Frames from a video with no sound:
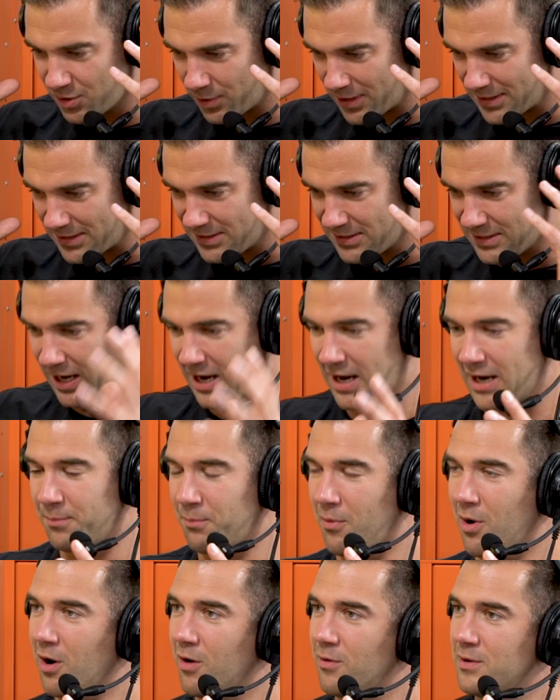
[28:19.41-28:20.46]
don't want to die
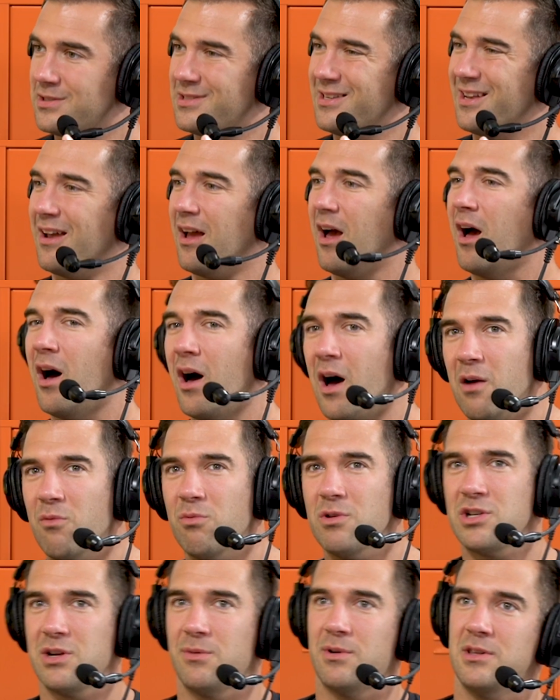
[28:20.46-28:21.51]
tomorrow and say, "Oh, I
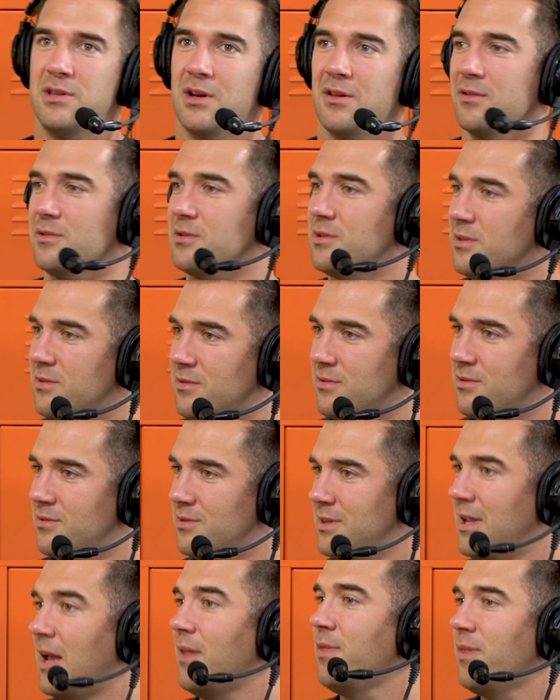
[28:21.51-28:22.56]
wish I would have done those
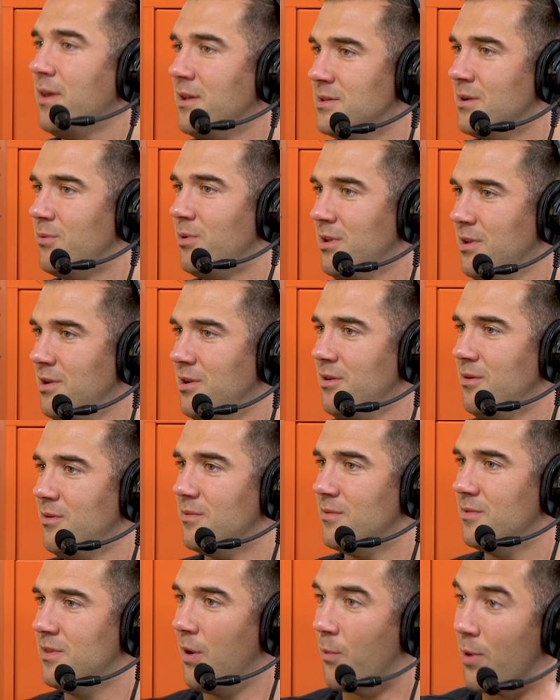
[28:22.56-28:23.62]
ten things I wanted to do."
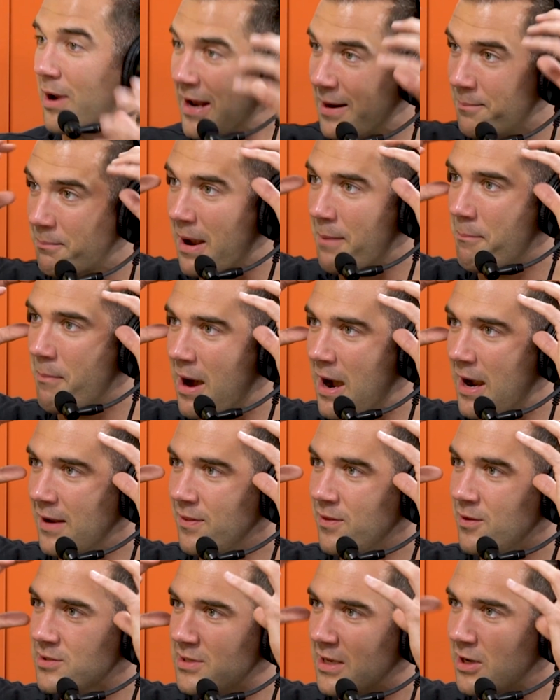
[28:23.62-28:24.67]
Yeah, and I, I feel
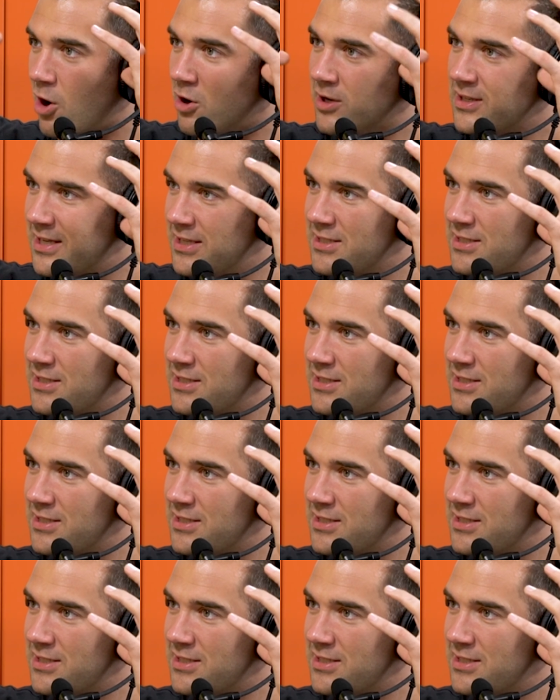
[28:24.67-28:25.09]
like if I never